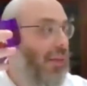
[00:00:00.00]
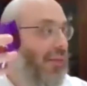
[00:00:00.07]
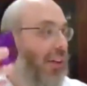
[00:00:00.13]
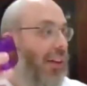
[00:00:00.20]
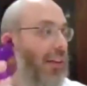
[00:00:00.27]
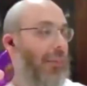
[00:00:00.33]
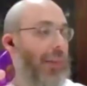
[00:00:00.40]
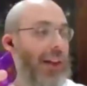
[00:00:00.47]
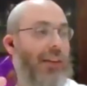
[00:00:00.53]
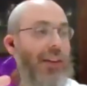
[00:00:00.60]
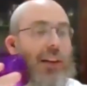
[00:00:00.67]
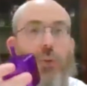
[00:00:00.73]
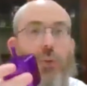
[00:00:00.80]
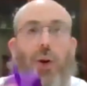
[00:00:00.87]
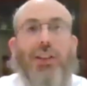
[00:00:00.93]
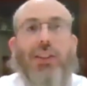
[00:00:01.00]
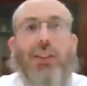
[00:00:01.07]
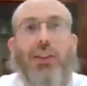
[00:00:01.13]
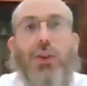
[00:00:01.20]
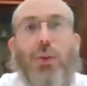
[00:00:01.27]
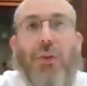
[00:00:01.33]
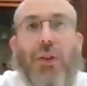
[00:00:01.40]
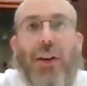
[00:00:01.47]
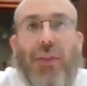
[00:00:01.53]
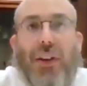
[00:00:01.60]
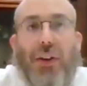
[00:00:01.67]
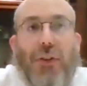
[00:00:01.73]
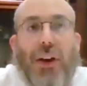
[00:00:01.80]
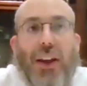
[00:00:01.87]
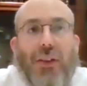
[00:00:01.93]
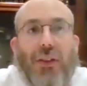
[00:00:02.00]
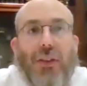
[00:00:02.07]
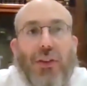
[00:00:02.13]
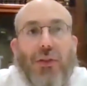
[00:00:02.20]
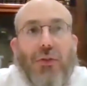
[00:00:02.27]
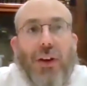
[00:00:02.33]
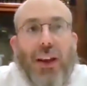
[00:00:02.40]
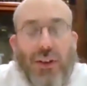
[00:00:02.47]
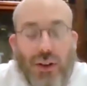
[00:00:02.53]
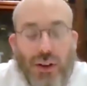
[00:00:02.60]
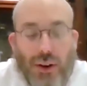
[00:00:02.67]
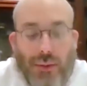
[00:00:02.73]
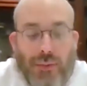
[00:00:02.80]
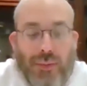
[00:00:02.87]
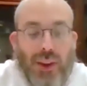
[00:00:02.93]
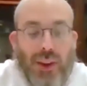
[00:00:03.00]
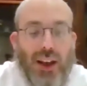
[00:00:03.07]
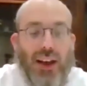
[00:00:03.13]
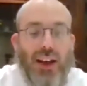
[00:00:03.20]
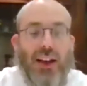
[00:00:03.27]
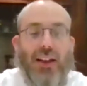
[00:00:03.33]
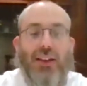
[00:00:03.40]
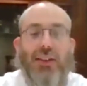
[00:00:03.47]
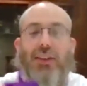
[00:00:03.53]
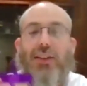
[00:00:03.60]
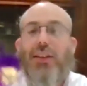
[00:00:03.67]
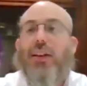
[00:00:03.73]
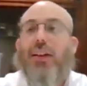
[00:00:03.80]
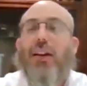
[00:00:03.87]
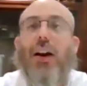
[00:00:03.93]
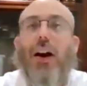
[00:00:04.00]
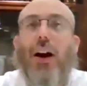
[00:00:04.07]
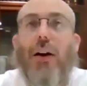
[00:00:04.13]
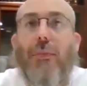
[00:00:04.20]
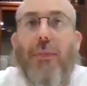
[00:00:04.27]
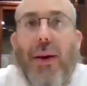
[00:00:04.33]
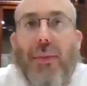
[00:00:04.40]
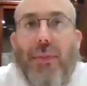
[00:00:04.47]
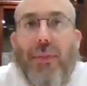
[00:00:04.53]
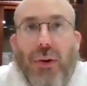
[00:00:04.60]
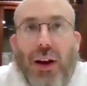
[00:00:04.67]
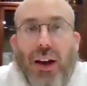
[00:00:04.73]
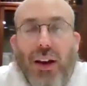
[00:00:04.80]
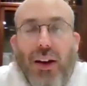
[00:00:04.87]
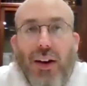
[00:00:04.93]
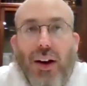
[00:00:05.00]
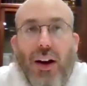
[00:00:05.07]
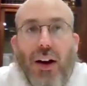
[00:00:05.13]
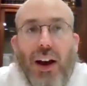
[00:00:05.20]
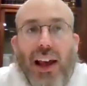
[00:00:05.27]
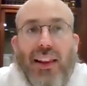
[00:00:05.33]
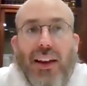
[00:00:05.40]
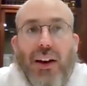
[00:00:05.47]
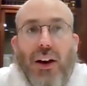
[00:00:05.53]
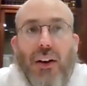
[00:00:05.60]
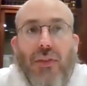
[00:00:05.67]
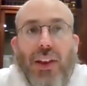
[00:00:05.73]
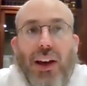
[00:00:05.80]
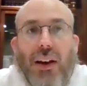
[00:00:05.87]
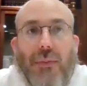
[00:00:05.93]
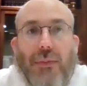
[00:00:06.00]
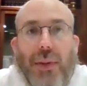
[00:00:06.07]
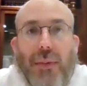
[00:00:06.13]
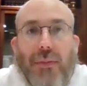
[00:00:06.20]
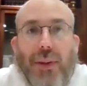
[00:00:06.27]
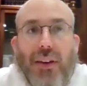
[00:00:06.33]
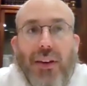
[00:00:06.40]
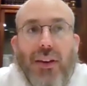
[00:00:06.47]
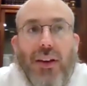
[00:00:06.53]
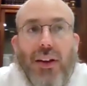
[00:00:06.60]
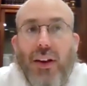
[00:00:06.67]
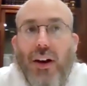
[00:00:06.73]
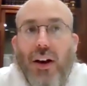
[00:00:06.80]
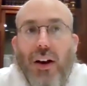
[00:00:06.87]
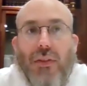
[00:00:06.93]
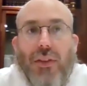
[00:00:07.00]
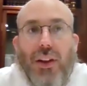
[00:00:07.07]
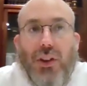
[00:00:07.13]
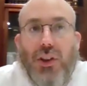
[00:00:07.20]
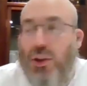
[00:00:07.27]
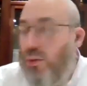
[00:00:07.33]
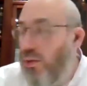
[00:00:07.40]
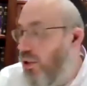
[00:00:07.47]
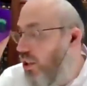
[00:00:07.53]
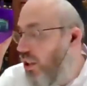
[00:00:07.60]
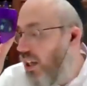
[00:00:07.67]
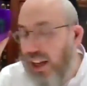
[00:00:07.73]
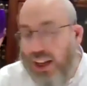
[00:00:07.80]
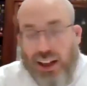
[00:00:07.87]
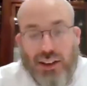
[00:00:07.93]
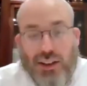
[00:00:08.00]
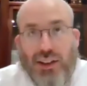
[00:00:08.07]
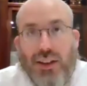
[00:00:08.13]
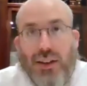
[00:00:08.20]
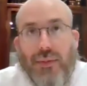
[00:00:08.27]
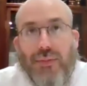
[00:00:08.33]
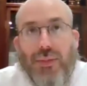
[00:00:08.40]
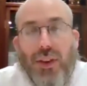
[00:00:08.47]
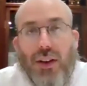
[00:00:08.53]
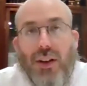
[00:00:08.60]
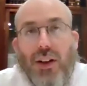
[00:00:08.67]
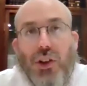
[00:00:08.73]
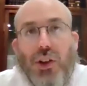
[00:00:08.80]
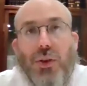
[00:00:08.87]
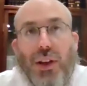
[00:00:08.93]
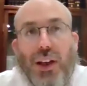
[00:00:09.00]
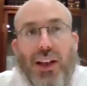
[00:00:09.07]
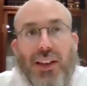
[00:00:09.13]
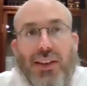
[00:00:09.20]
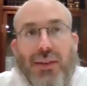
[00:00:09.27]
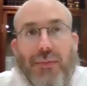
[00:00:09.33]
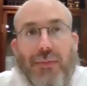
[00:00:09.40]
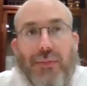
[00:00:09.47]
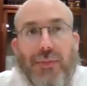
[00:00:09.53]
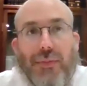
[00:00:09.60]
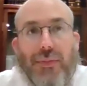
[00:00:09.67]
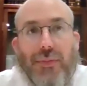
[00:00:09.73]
But fundamentally, what's the story of the dreidel? The dreidel is a memory of the commitment of the Jewish kids to Judaism.